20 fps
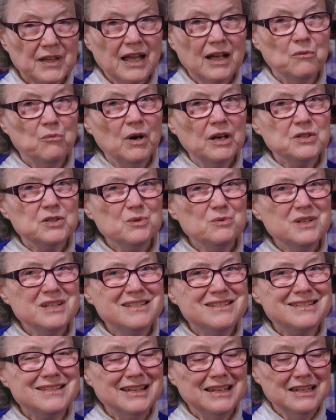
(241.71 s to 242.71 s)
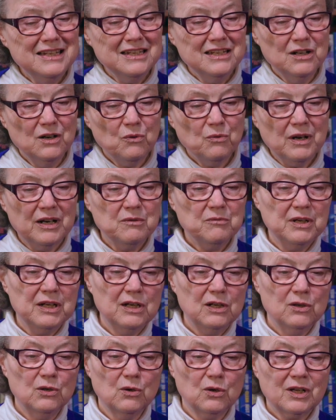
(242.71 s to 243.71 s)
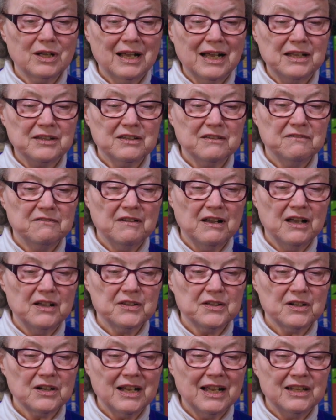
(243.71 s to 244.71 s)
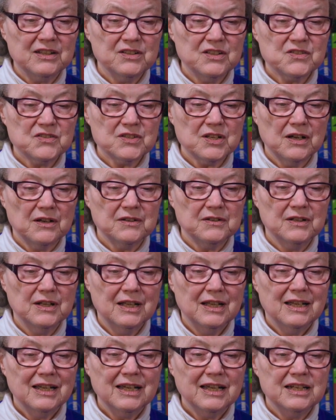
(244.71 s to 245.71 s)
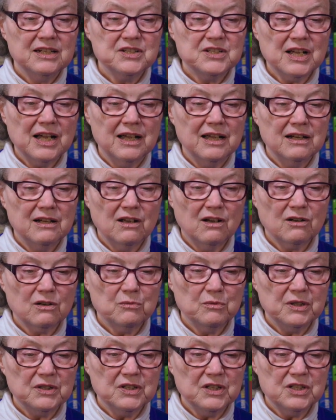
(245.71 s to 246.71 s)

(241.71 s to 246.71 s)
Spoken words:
And what do we see when we look at the Father and the Son in dialogue with